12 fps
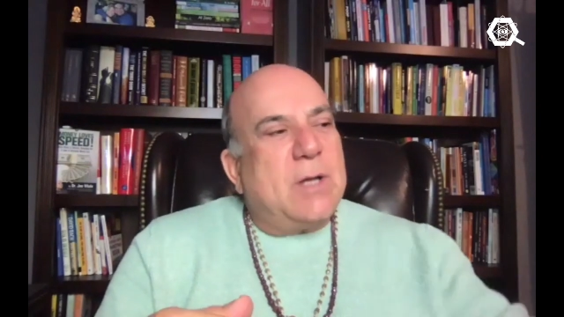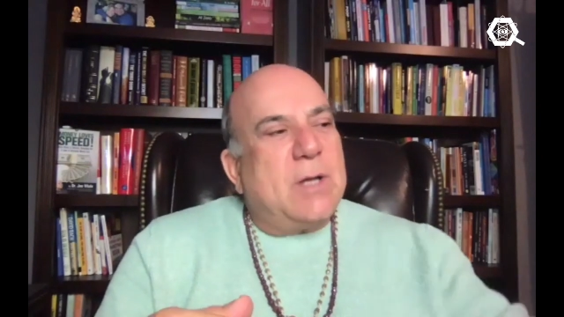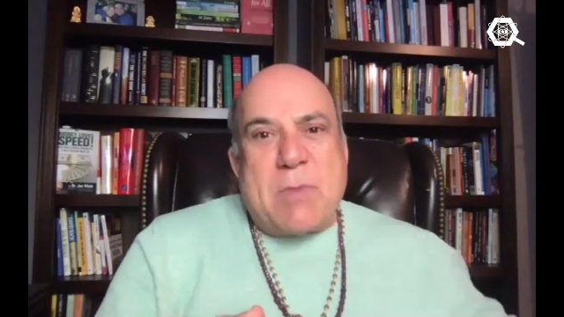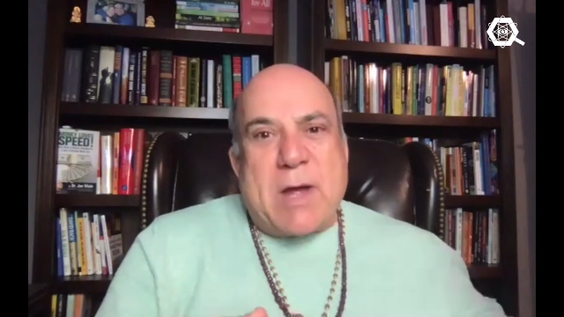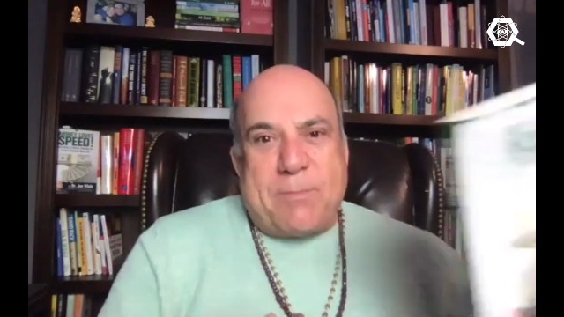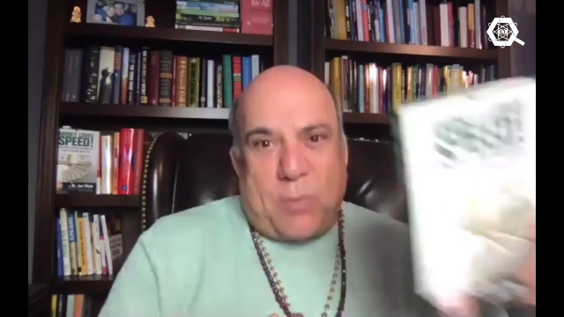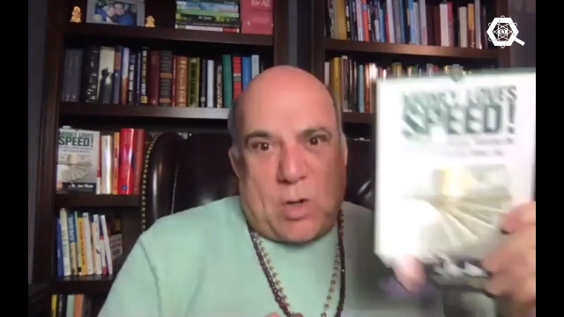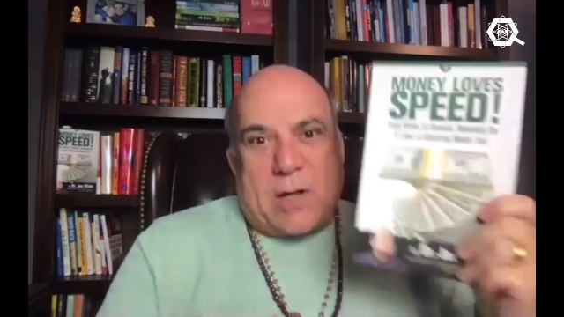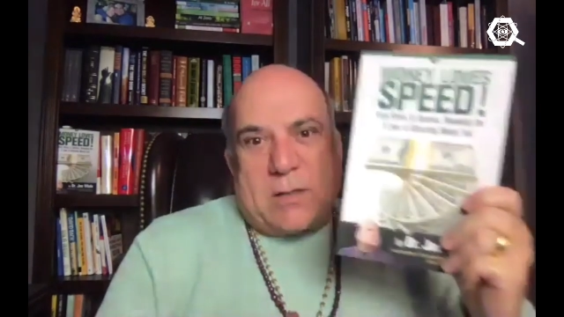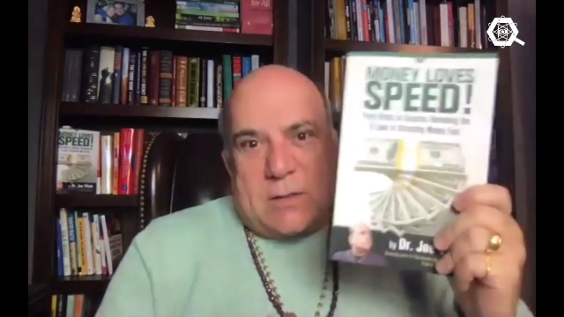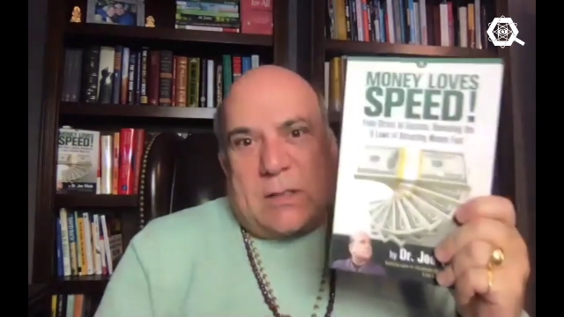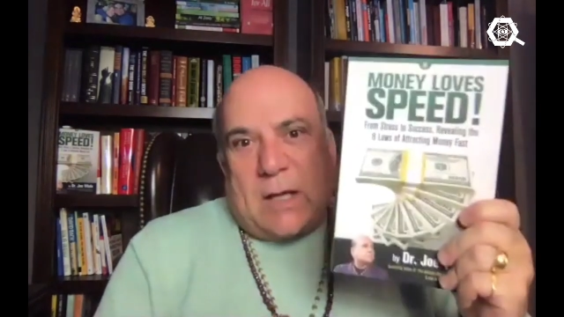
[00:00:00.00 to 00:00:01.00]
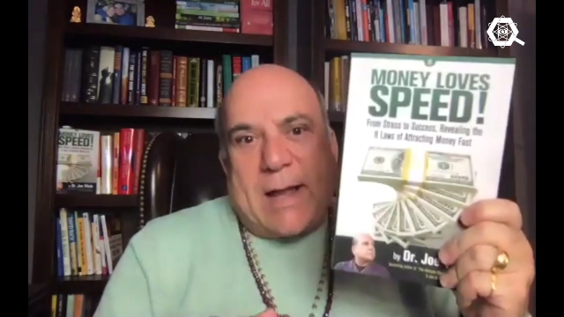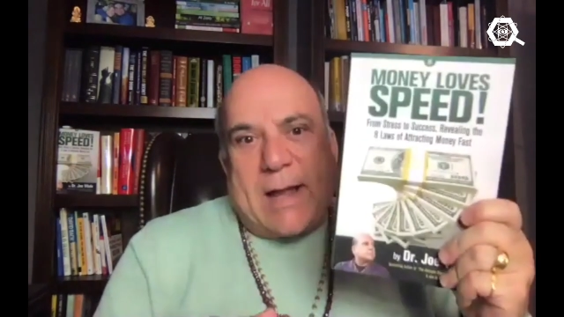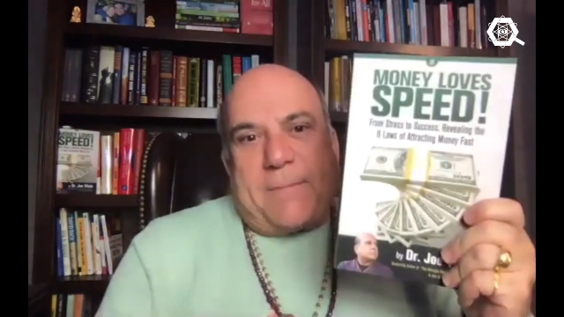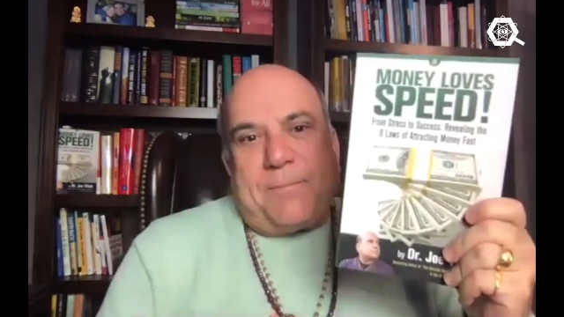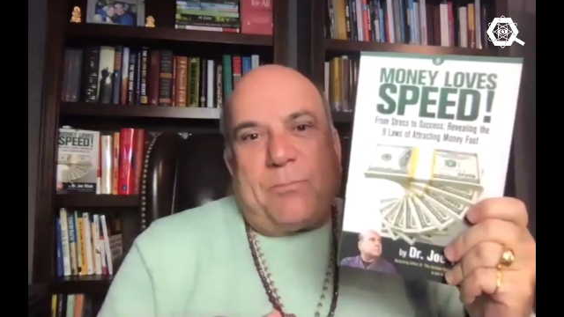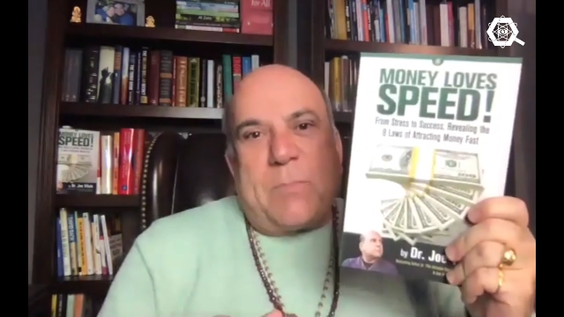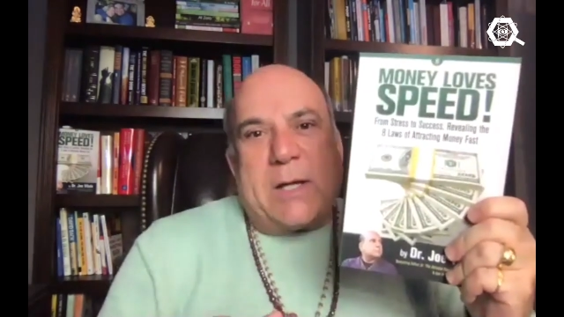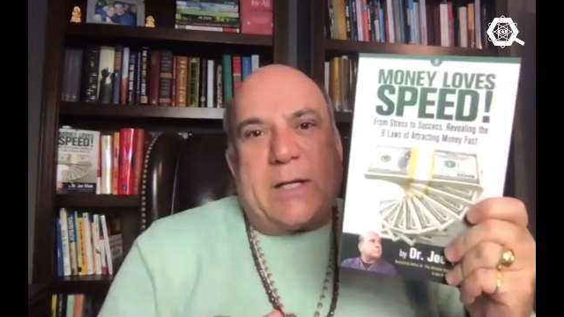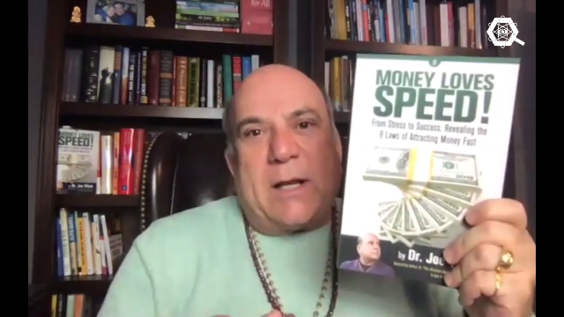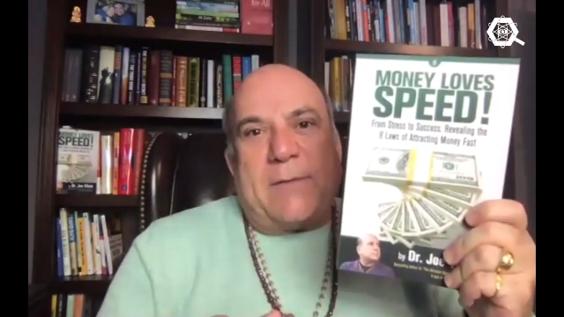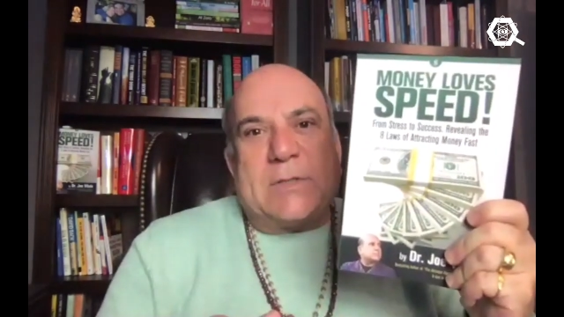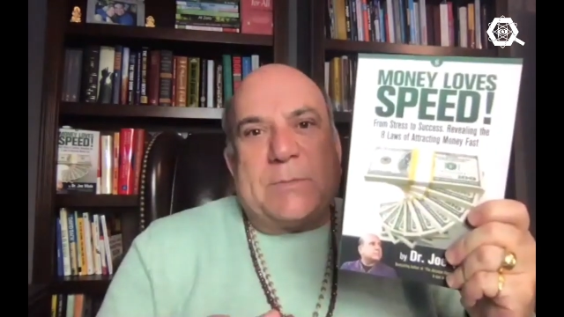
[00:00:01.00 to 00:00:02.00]
to my books, like Money
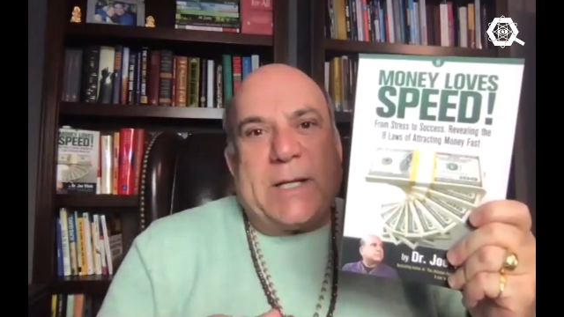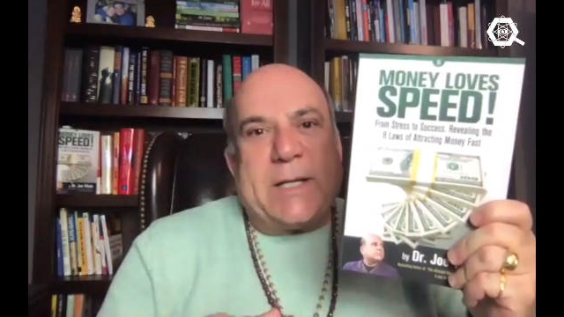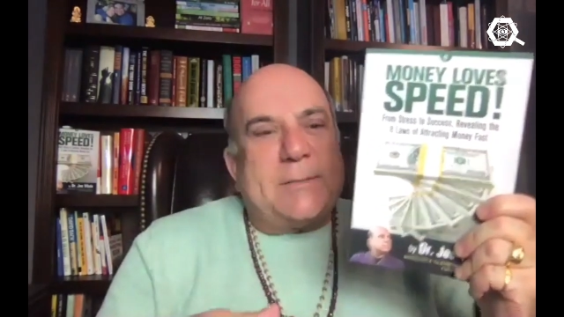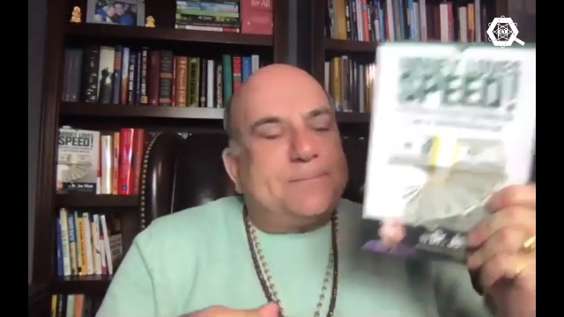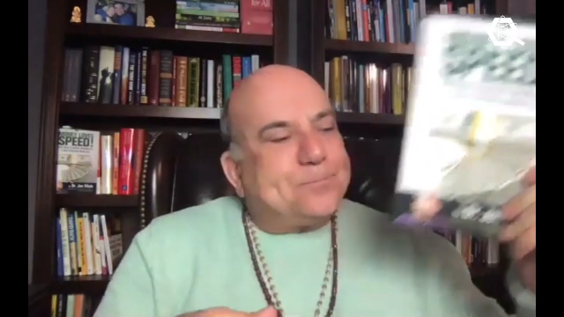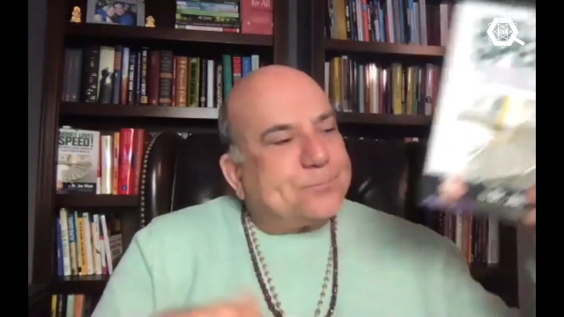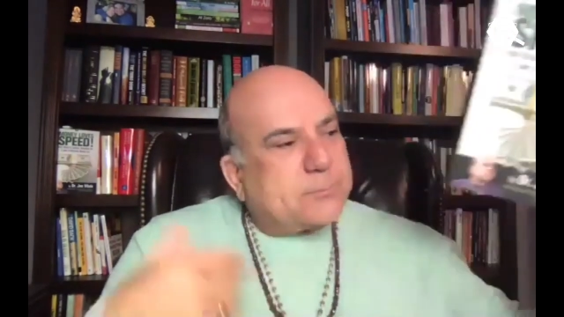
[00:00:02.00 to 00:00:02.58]
Loves Speed,